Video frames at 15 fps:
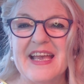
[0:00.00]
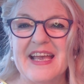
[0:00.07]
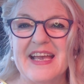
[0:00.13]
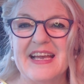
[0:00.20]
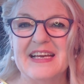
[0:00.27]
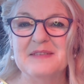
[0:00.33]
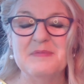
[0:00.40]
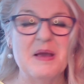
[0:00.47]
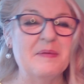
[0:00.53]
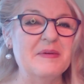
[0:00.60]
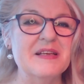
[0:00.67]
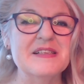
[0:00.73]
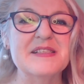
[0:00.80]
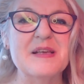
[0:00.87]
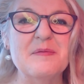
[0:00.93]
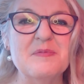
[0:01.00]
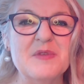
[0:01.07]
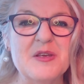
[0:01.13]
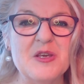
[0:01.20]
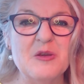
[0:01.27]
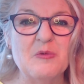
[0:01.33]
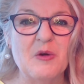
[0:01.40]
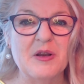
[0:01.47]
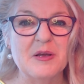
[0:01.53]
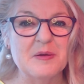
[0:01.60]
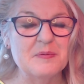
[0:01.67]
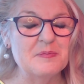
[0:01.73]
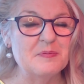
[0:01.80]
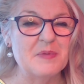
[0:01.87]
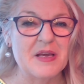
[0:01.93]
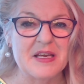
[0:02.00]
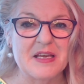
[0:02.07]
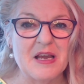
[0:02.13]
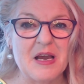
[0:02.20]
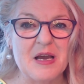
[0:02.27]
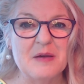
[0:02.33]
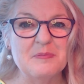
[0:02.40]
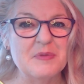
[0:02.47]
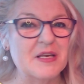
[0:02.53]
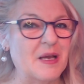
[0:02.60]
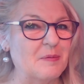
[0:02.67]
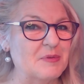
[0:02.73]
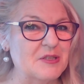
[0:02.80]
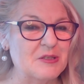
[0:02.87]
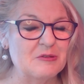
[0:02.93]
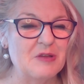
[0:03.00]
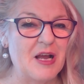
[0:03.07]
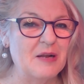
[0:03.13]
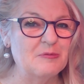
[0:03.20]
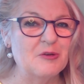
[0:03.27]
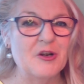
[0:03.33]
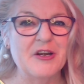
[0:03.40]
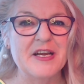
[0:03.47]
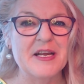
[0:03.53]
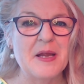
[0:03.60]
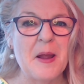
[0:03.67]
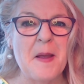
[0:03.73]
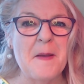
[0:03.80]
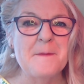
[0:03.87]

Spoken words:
and maybe it's something you want to pick up at the library,